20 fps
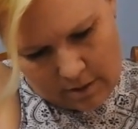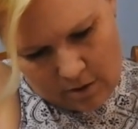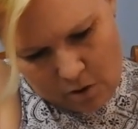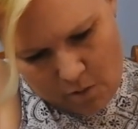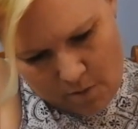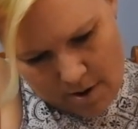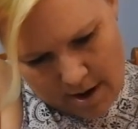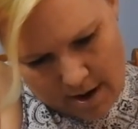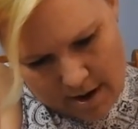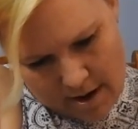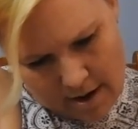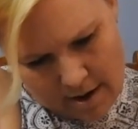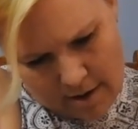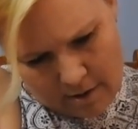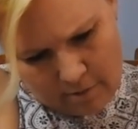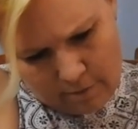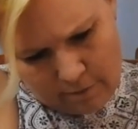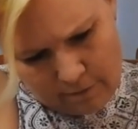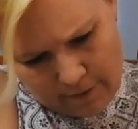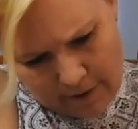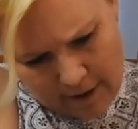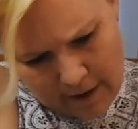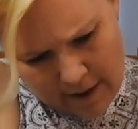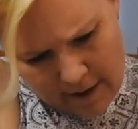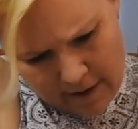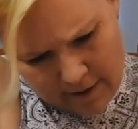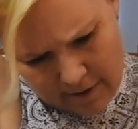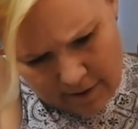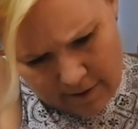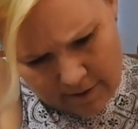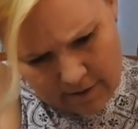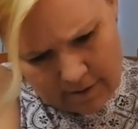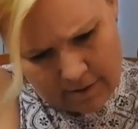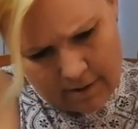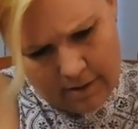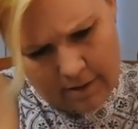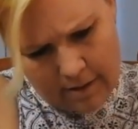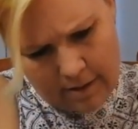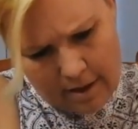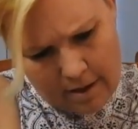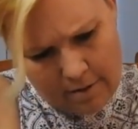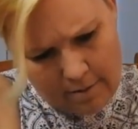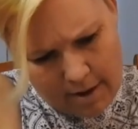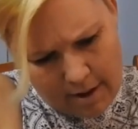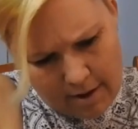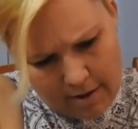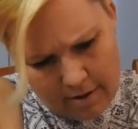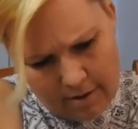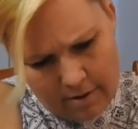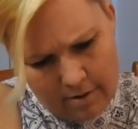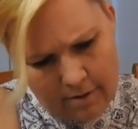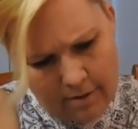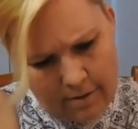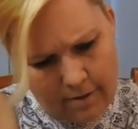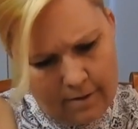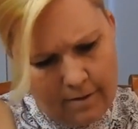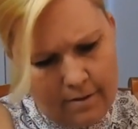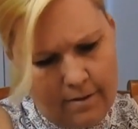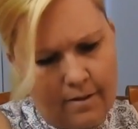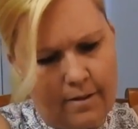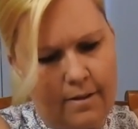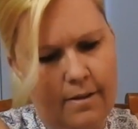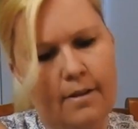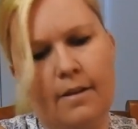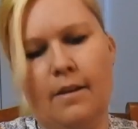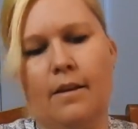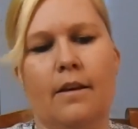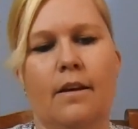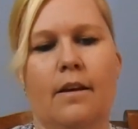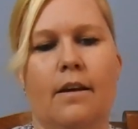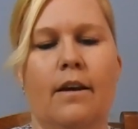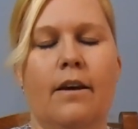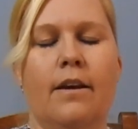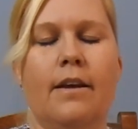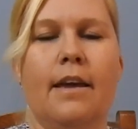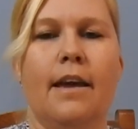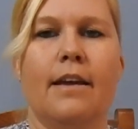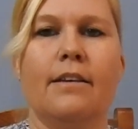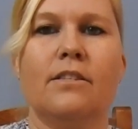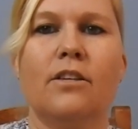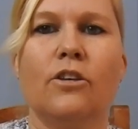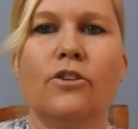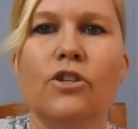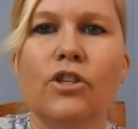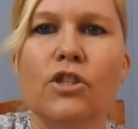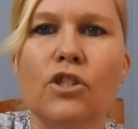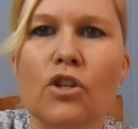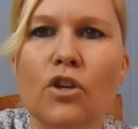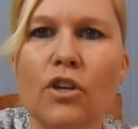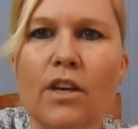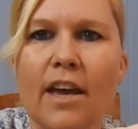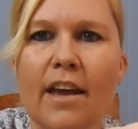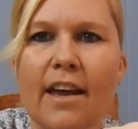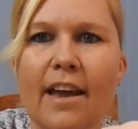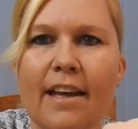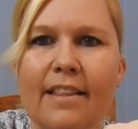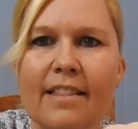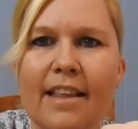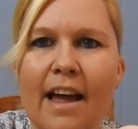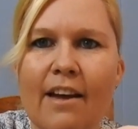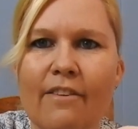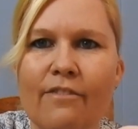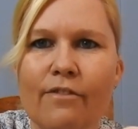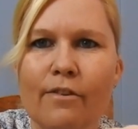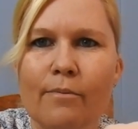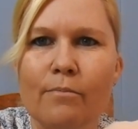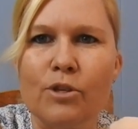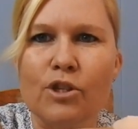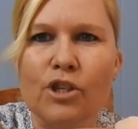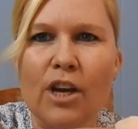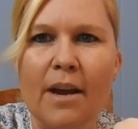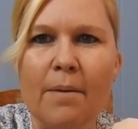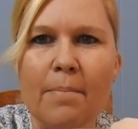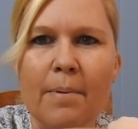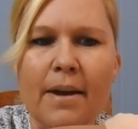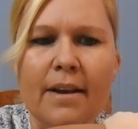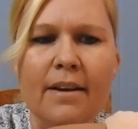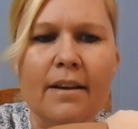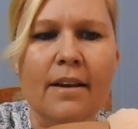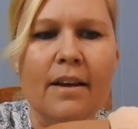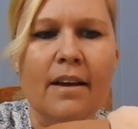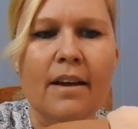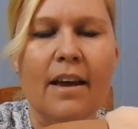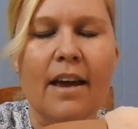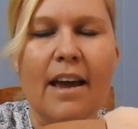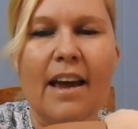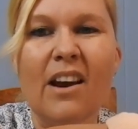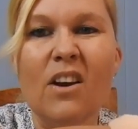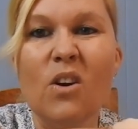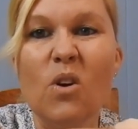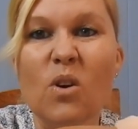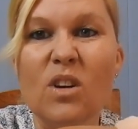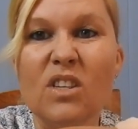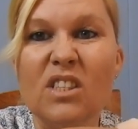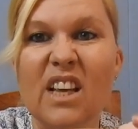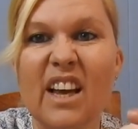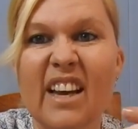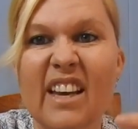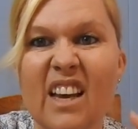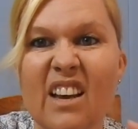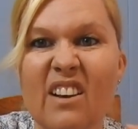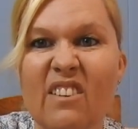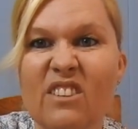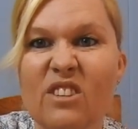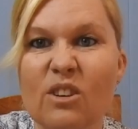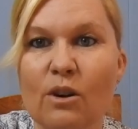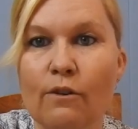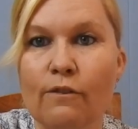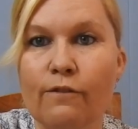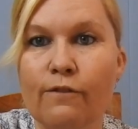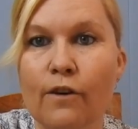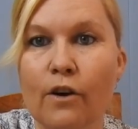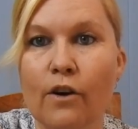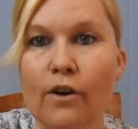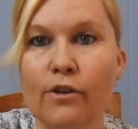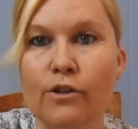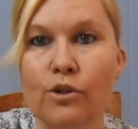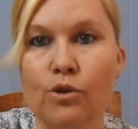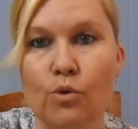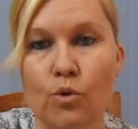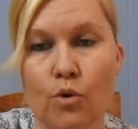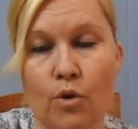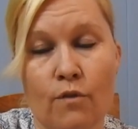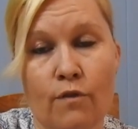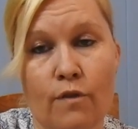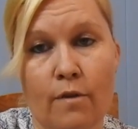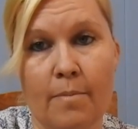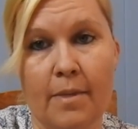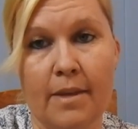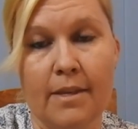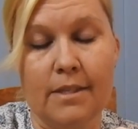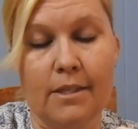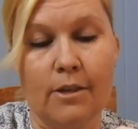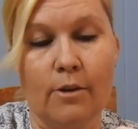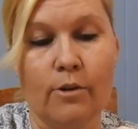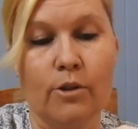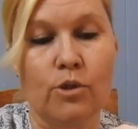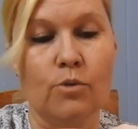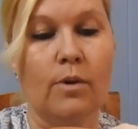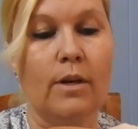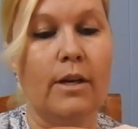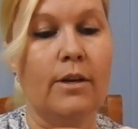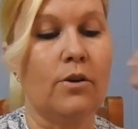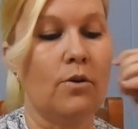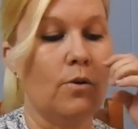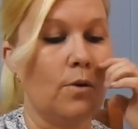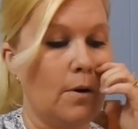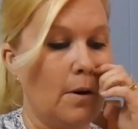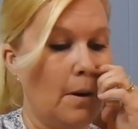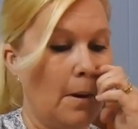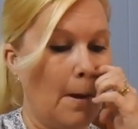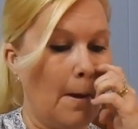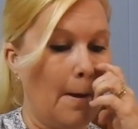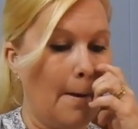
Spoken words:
Go in there, little fella. There we go. Okay, so just looking at that from shaping, it looks like it sort of follows through from this, so it's really good.